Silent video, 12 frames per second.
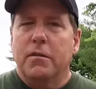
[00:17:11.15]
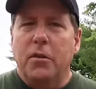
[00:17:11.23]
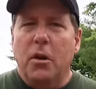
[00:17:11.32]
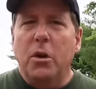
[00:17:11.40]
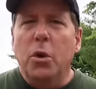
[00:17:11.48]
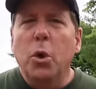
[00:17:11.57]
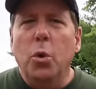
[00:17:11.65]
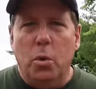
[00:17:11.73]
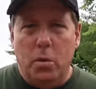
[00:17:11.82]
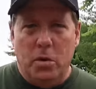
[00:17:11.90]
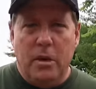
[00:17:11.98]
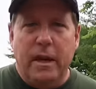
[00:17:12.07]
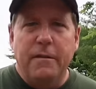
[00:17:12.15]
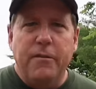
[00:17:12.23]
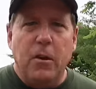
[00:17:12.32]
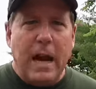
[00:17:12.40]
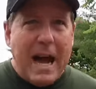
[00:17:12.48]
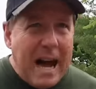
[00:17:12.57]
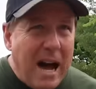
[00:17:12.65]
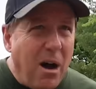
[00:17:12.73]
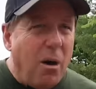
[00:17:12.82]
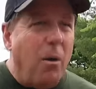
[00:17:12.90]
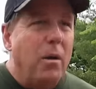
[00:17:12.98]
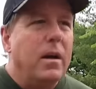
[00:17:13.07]
for who and for
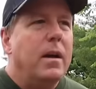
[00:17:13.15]
how.